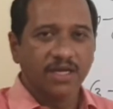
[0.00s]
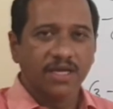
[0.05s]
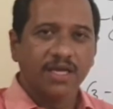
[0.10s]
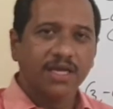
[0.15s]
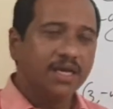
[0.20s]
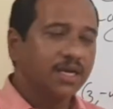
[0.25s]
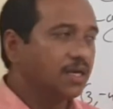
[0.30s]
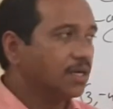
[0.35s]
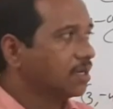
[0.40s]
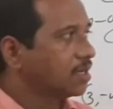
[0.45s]

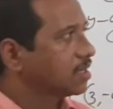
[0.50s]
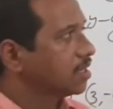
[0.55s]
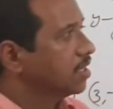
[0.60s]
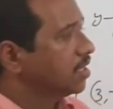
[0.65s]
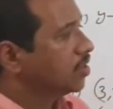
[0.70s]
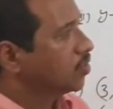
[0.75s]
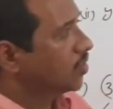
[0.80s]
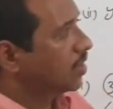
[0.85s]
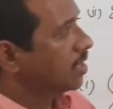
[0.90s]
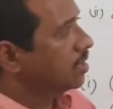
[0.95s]
Here
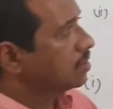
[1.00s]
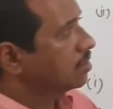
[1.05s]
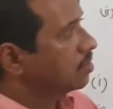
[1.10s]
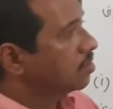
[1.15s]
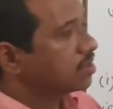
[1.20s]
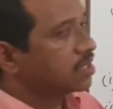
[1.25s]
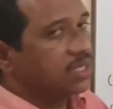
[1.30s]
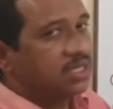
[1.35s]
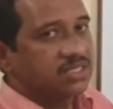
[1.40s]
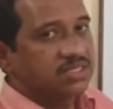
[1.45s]
you can
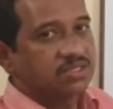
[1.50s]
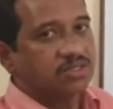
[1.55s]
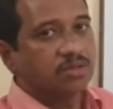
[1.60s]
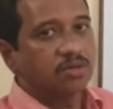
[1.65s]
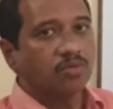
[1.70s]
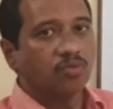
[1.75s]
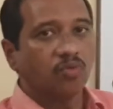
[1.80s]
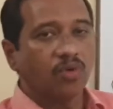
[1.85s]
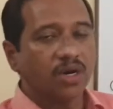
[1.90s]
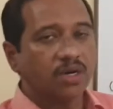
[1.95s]
notice
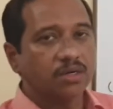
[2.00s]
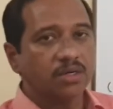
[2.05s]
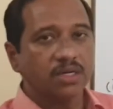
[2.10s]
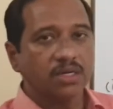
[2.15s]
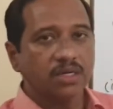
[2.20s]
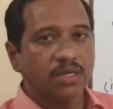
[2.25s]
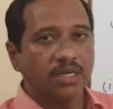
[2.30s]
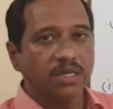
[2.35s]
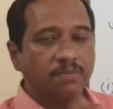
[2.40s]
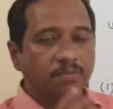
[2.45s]

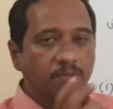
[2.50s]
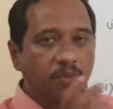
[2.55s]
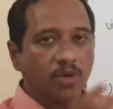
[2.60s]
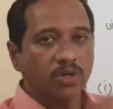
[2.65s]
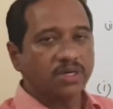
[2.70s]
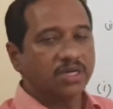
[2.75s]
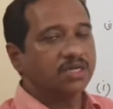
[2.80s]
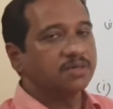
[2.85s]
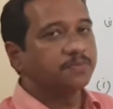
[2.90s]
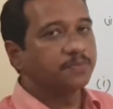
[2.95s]
one
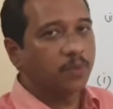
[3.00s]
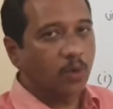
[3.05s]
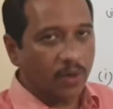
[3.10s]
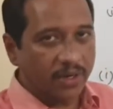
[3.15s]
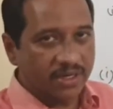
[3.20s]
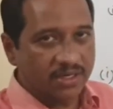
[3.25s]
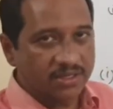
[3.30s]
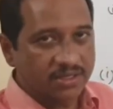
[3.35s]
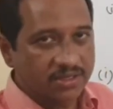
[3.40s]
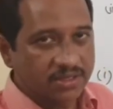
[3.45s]
important
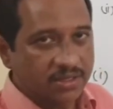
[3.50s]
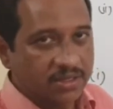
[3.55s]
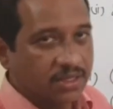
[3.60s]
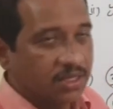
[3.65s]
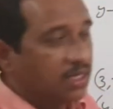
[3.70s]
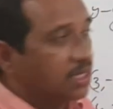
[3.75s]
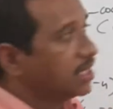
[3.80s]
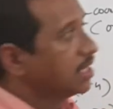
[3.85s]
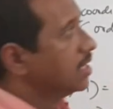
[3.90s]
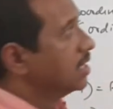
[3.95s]
point.
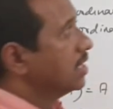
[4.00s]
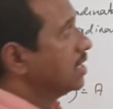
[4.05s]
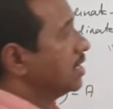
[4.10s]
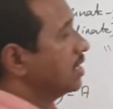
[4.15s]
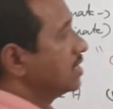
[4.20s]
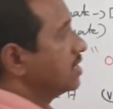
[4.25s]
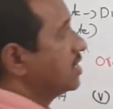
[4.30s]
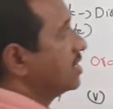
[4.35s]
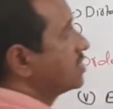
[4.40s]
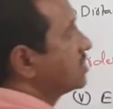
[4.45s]

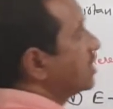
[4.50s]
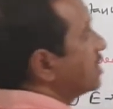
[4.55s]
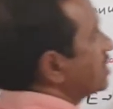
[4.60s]
This